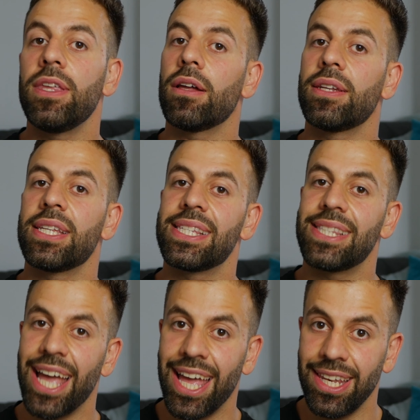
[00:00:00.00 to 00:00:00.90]
the
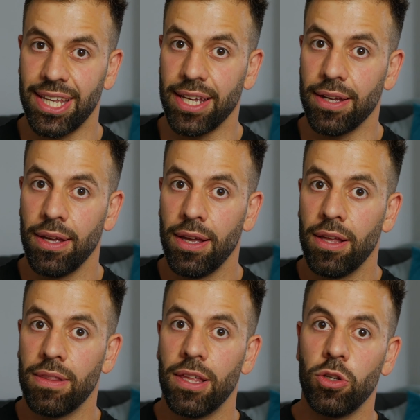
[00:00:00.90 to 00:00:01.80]
understanding
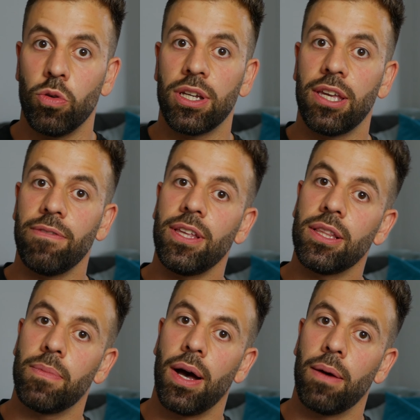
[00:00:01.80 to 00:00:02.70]
that you're giving
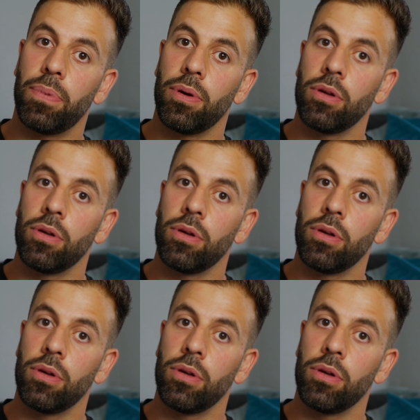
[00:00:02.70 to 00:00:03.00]
them up